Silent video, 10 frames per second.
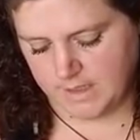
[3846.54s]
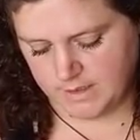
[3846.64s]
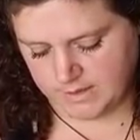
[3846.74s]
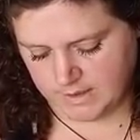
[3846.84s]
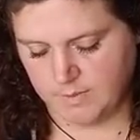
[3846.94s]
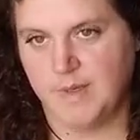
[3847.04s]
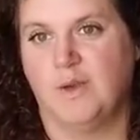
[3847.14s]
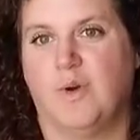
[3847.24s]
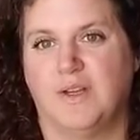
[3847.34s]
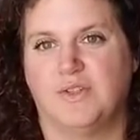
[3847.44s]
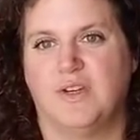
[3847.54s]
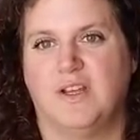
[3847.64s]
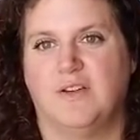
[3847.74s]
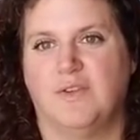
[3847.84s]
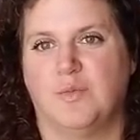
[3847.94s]
just get a big
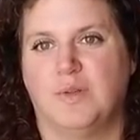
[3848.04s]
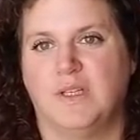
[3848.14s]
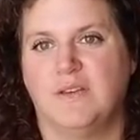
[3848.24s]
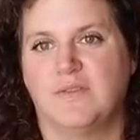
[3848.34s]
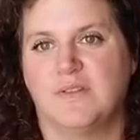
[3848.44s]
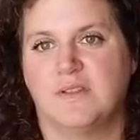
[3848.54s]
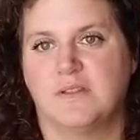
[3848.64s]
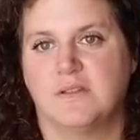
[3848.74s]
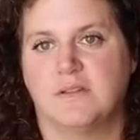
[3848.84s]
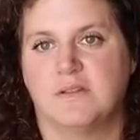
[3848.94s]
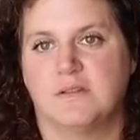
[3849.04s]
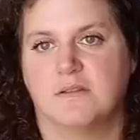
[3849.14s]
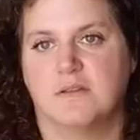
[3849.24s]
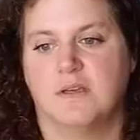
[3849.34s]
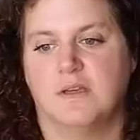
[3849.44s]
questioning of your beliefs
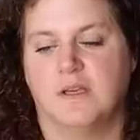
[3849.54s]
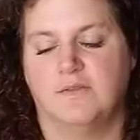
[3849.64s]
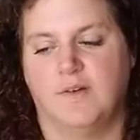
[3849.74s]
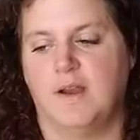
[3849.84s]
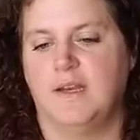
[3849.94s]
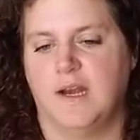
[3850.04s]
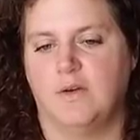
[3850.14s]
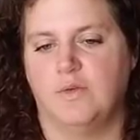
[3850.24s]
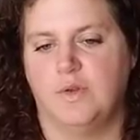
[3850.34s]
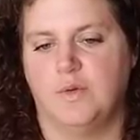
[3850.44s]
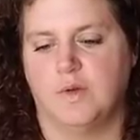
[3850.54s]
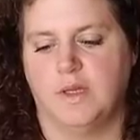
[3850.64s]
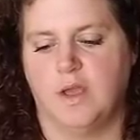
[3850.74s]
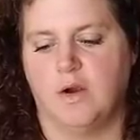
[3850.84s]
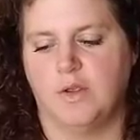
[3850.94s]
and finding out who you
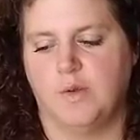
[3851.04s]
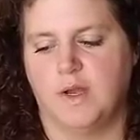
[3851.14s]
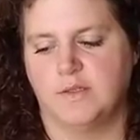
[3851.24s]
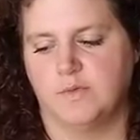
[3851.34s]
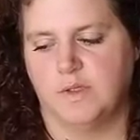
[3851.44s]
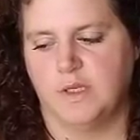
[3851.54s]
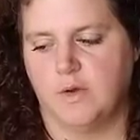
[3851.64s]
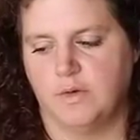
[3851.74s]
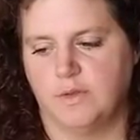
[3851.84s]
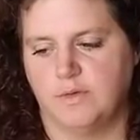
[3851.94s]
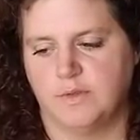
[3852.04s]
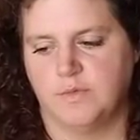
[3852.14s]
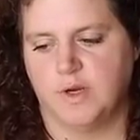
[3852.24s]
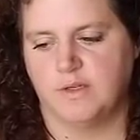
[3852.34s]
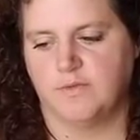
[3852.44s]
really are. You guys are really going through some
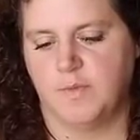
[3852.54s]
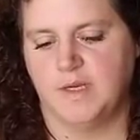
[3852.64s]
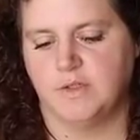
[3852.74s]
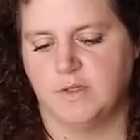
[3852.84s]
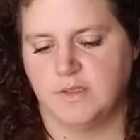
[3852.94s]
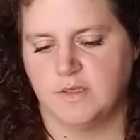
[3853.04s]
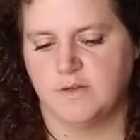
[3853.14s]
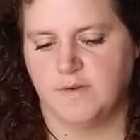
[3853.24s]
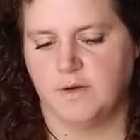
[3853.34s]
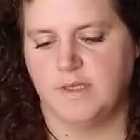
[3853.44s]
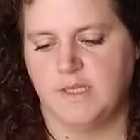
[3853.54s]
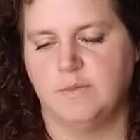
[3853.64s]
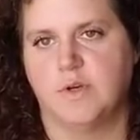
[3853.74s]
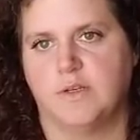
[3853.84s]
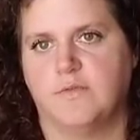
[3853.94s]
transformation. This is a very
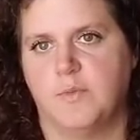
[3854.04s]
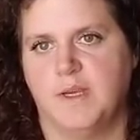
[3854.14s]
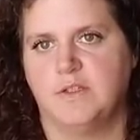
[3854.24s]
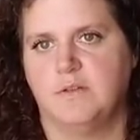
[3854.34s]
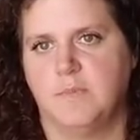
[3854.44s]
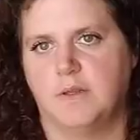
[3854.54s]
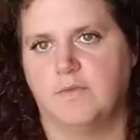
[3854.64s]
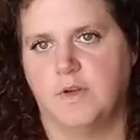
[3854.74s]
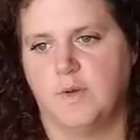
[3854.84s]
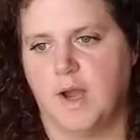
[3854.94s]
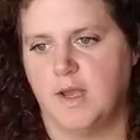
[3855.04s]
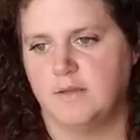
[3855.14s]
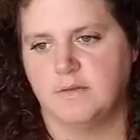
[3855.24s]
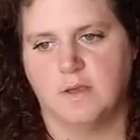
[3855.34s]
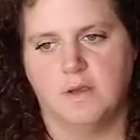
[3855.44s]
deep transformation month for you
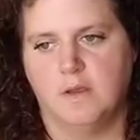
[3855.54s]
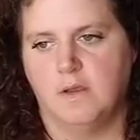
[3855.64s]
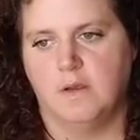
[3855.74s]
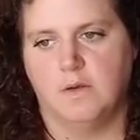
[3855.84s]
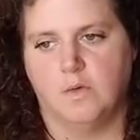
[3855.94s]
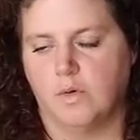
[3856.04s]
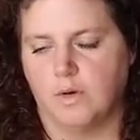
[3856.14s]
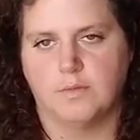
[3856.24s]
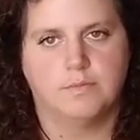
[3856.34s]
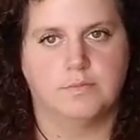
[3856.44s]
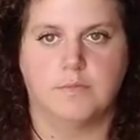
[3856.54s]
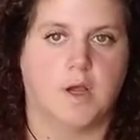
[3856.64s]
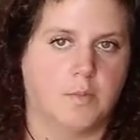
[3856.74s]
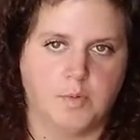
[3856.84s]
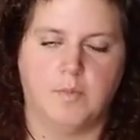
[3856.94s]
guys, or
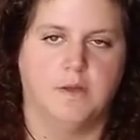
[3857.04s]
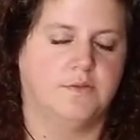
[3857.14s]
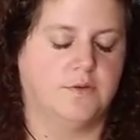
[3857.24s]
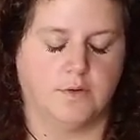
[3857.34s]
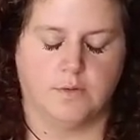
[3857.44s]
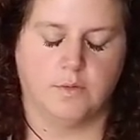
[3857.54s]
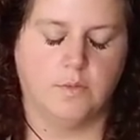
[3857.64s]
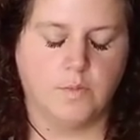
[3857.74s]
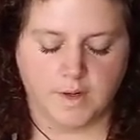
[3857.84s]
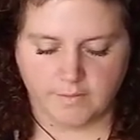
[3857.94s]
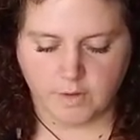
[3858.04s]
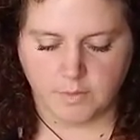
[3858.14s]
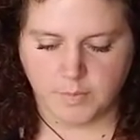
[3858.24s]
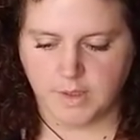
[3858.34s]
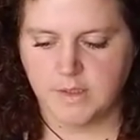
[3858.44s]
couple months or
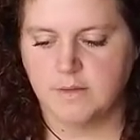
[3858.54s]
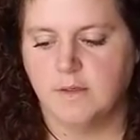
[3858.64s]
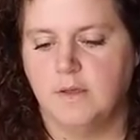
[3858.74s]
whatever. But